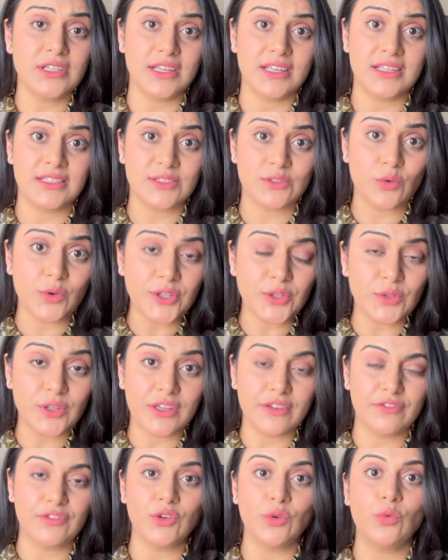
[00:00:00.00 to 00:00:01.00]
is going to
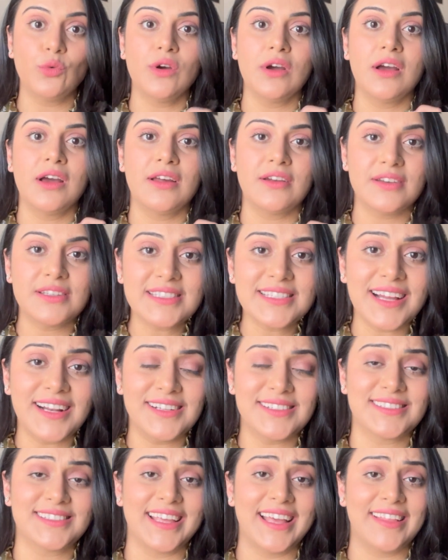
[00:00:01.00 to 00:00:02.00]
give you
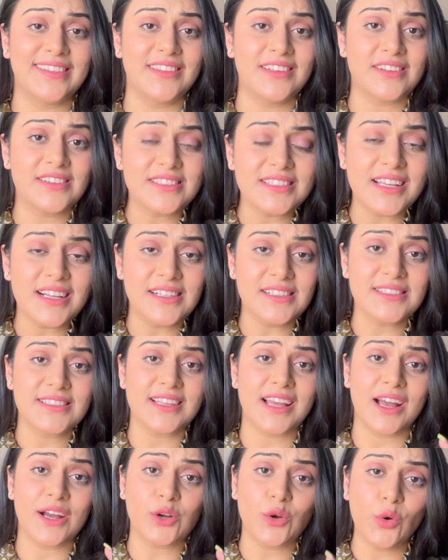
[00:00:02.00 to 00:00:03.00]
results, and the results
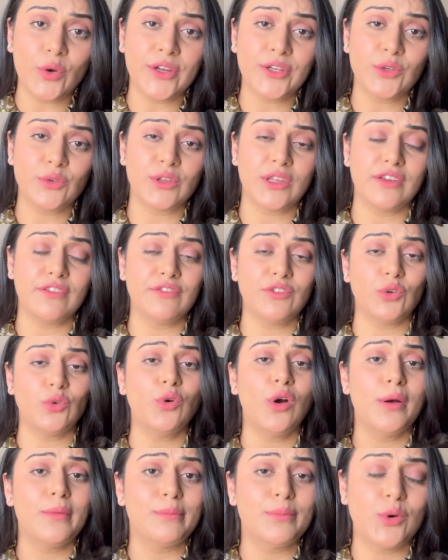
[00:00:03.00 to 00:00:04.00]
are going to give
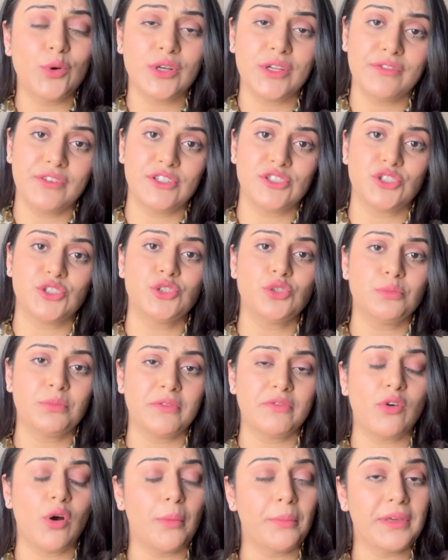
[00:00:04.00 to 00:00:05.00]
you motivation to
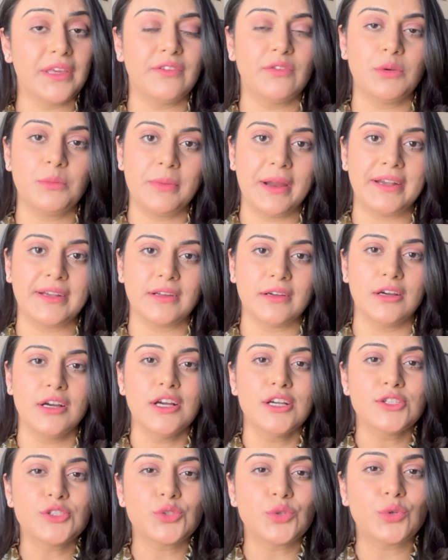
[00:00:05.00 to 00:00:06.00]
perform even better.
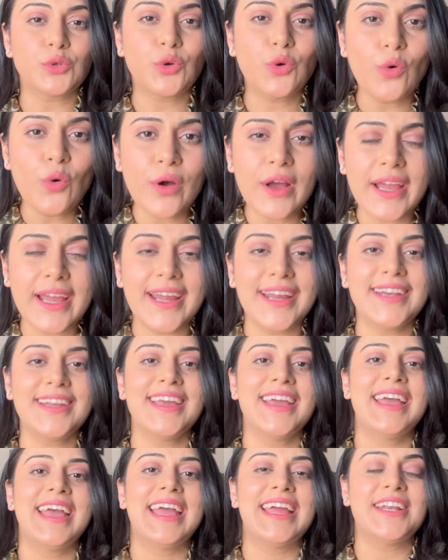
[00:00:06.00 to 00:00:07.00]
So go ahead
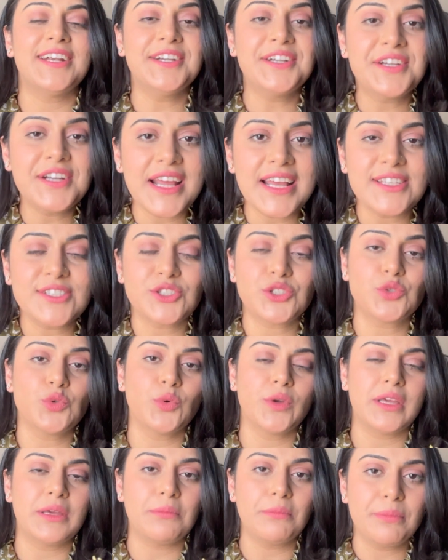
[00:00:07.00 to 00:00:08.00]
and dress
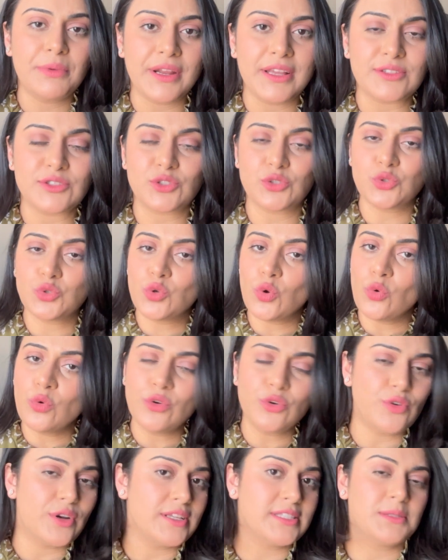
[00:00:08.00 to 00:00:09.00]
to impress.
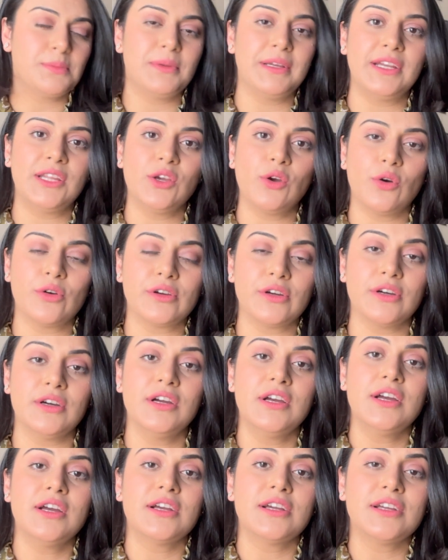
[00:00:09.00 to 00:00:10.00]
Don't dress mediocre.
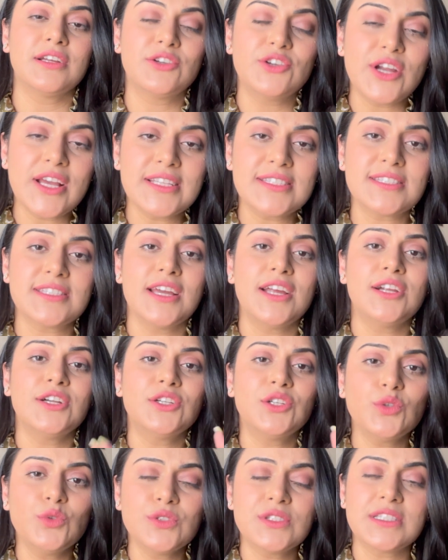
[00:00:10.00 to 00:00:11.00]
Dress
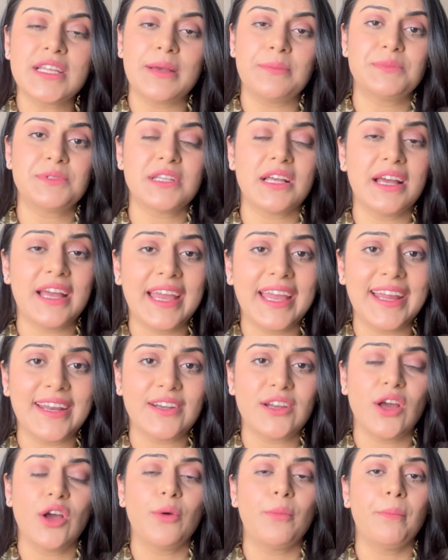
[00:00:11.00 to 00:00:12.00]
two steps
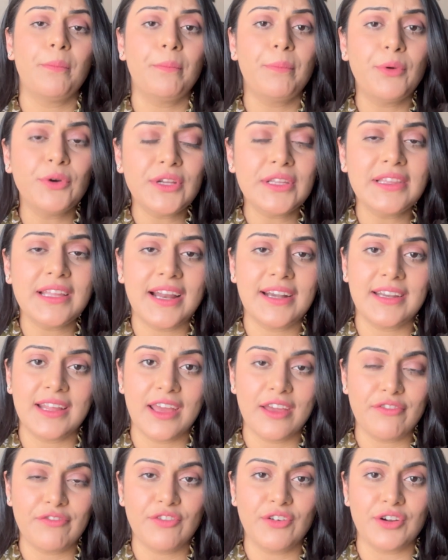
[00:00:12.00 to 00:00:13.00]
ahead. Put in that
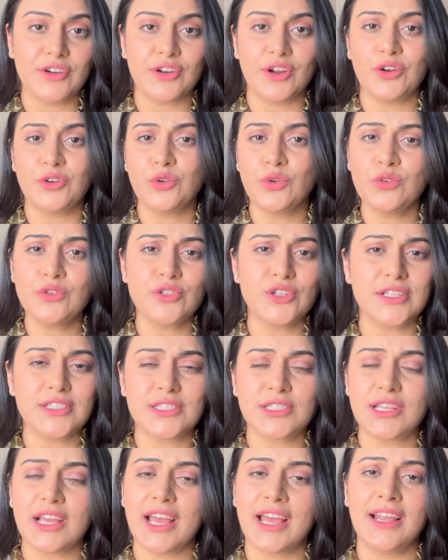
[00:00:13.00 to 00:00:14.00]
effort. Don't
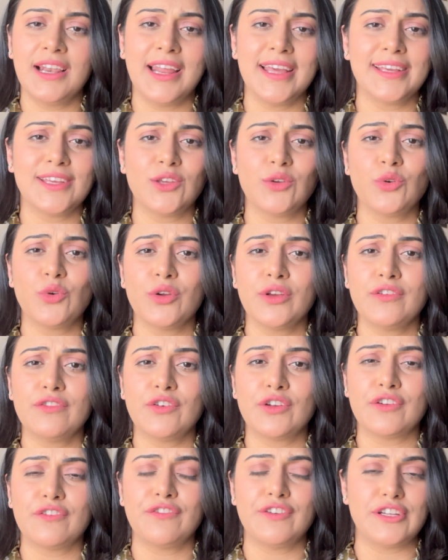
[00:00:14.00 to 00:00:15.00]
dress like you're going
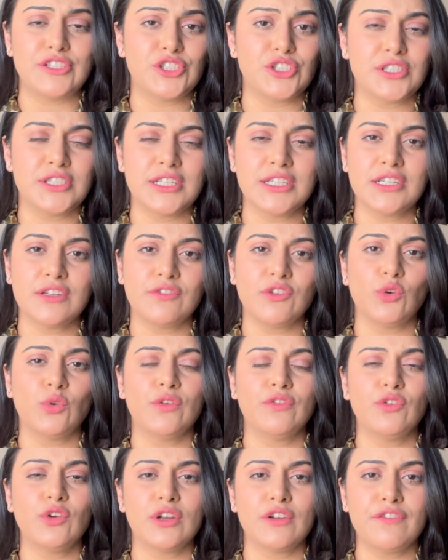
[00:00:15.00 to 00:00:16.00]
for a fresher's interview.
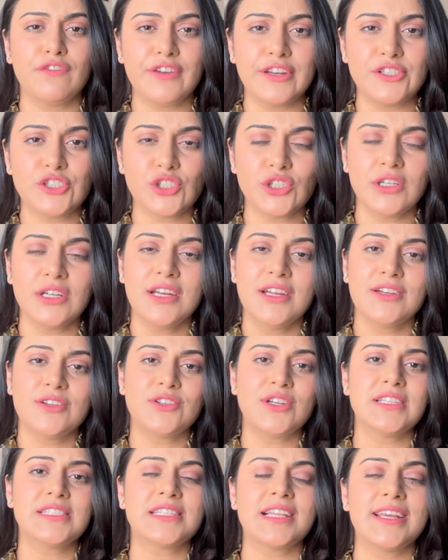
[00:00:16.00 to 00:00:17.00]
If you're a fresher,
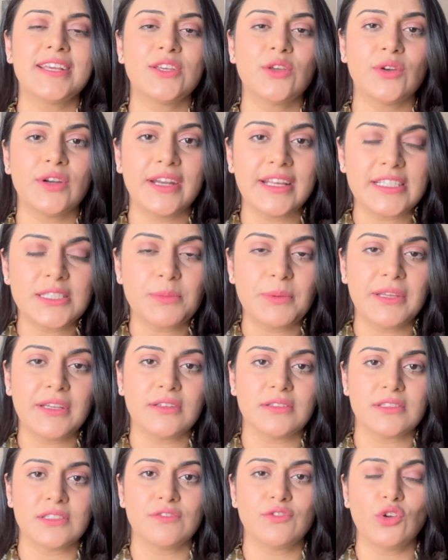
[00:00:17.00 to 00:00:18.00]
dress like you're an
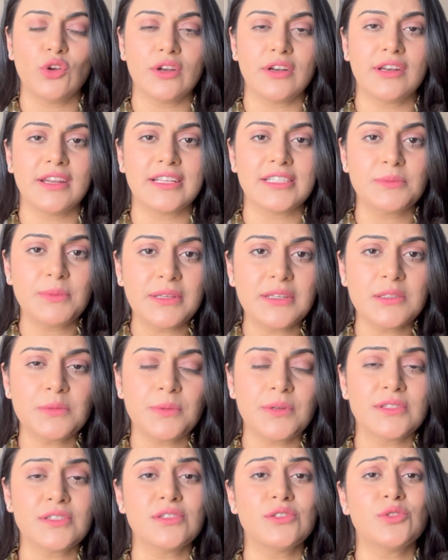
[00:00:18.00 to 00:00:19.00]
experienced. If you're an experienced
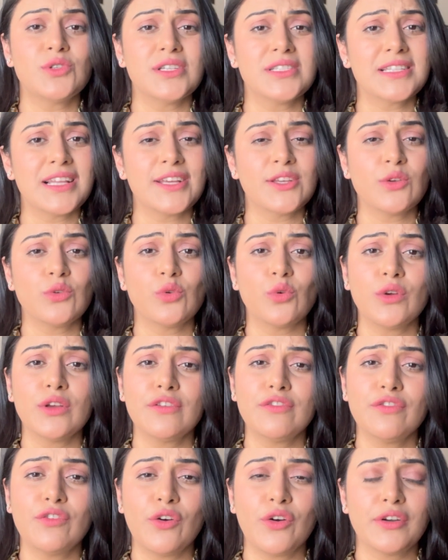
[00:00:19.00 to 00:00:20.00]
person, dress like you're
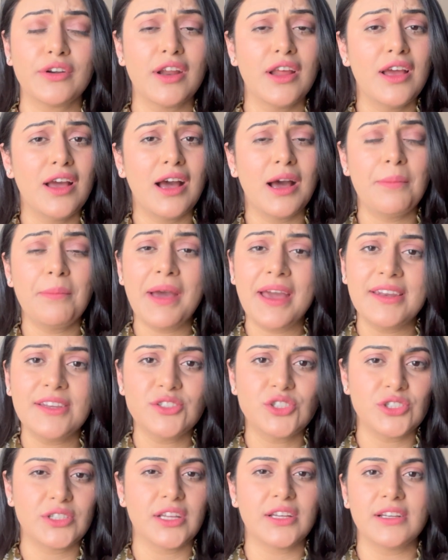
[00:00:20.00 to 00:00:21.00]
going for a
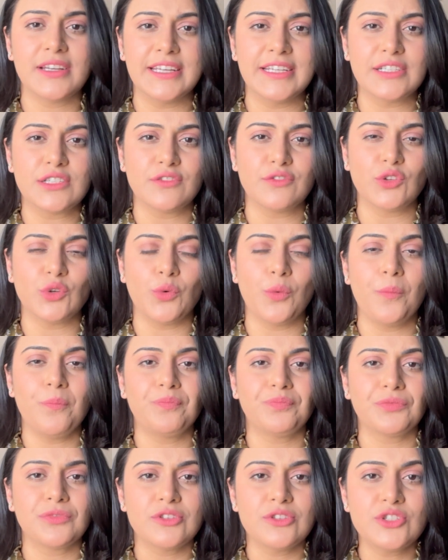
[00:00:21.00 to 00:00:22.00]
managerial interview.
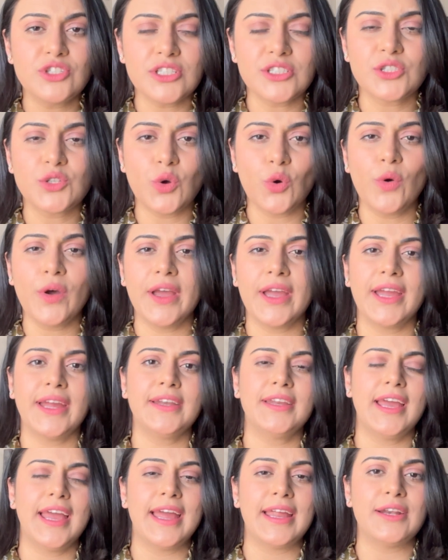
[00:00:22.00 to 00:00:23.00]
Just go
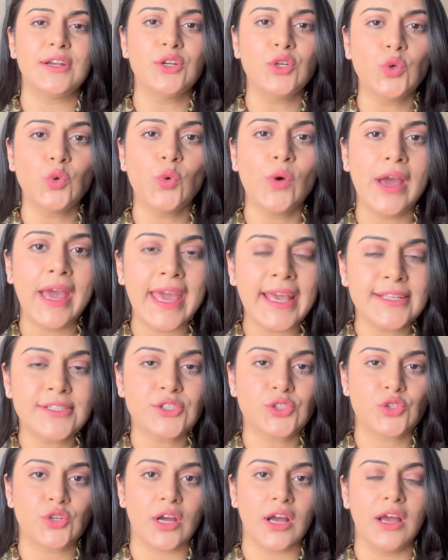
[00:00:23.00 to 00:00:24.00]
ahead and do
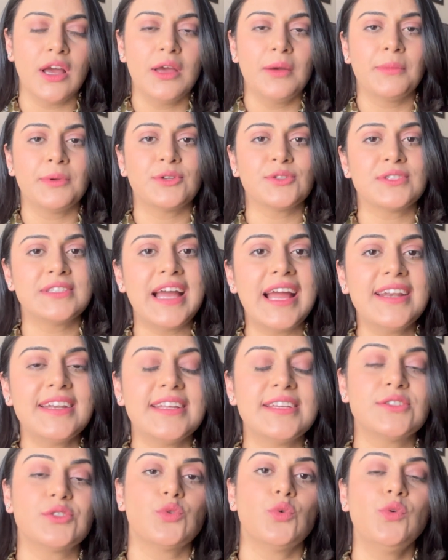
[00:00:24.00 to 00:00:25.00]
extra, because
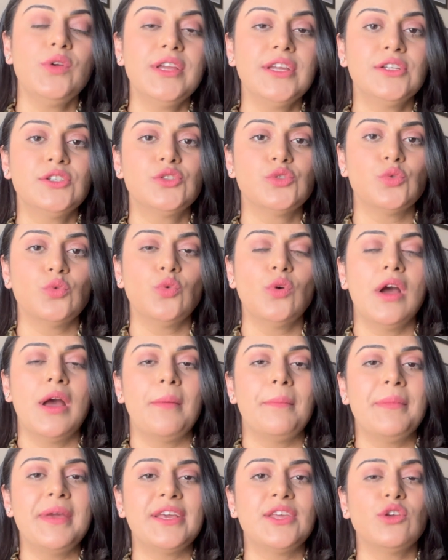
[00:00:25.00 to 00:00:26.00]
that is going to
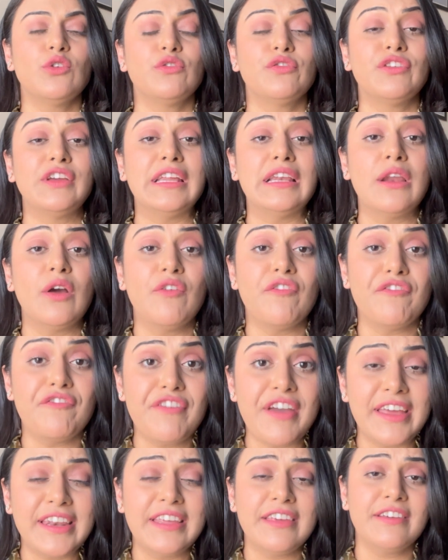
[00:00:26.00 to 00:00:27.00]
make you feel
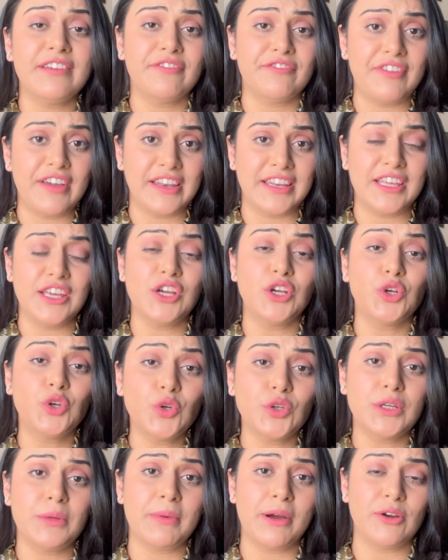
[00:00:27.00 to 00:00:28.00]
very, very
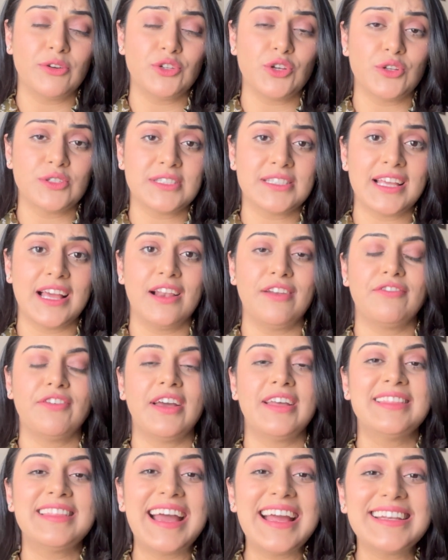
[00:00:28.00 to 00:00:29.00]
good about yourself,
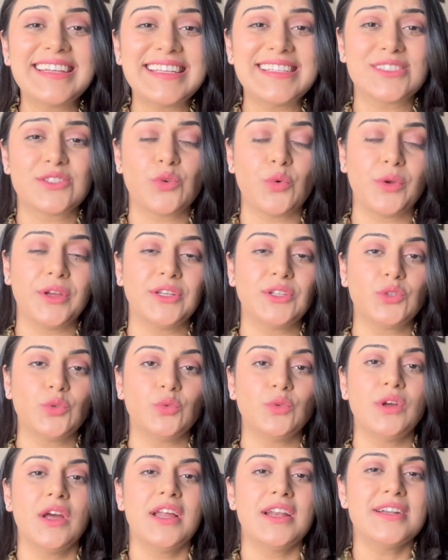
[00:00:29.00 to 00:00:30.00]
and that is going
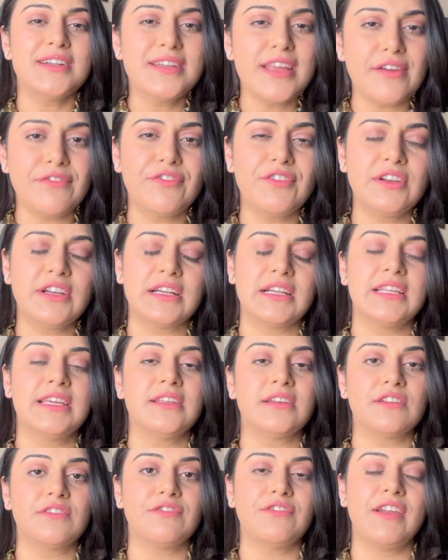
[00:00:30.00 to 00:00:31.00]
to
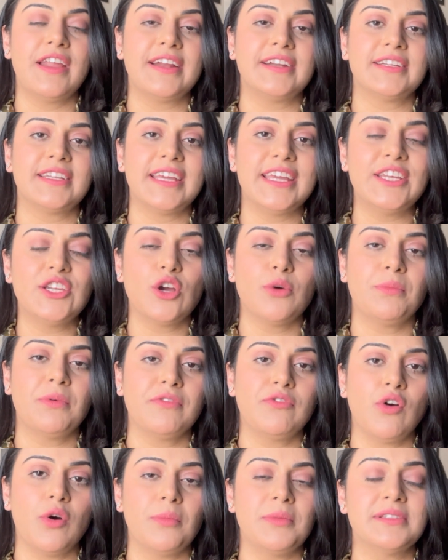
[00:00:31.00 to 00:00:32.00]
definitely reflect in your
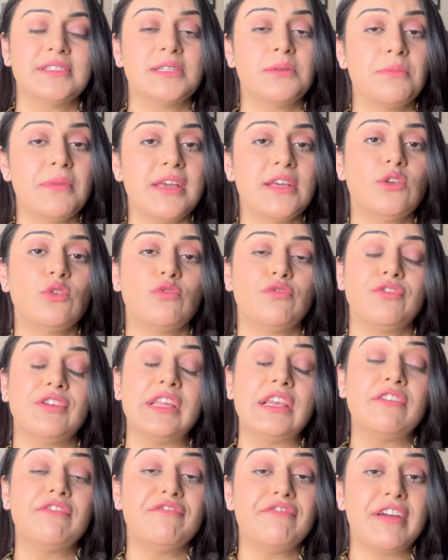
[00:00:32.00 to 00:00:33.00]
performance and make you
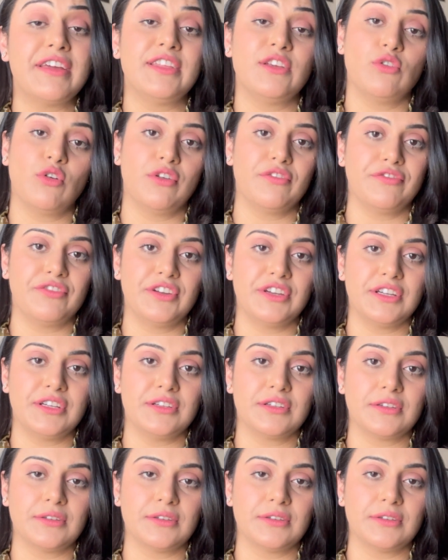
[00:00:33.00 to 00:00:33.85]
feel very confident.